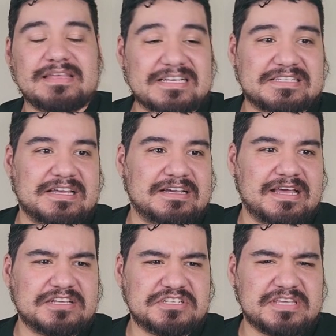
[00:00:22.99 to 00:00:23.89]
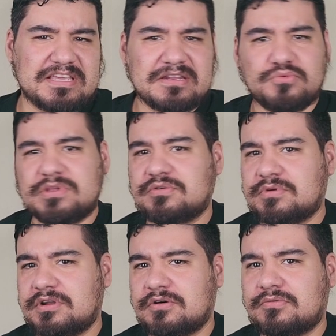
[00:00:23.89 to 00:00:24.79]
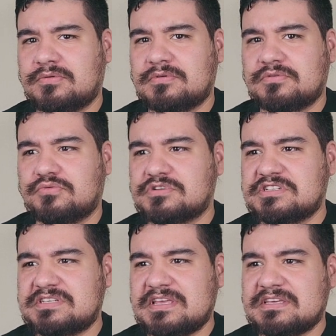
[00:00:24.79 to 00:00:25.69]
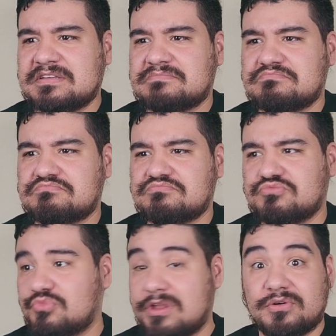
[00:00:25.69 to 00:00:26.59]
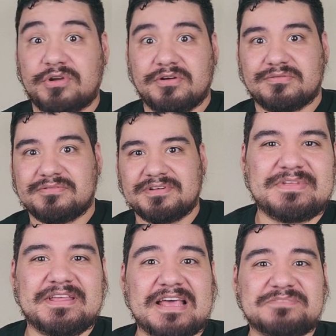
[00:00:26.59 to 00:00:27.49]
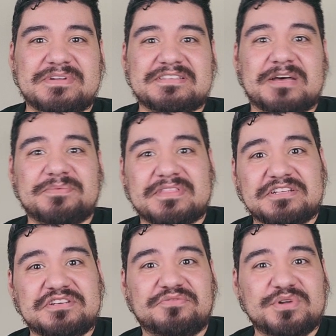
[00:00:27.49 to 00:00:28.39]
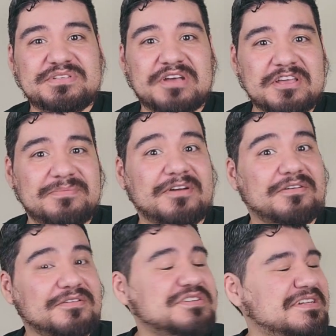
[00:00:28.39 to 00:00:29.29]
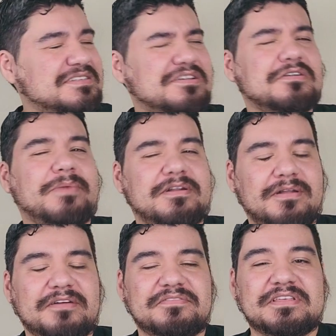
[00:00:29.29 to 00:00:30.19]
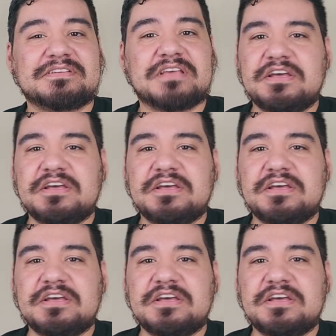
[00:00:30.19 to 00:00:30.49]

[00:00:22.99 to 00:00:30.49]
Yes, has she taken it? We don't know. Will she take it? We don't know. It has been a topic that she avoids talking about, although she does talk about a lot of things.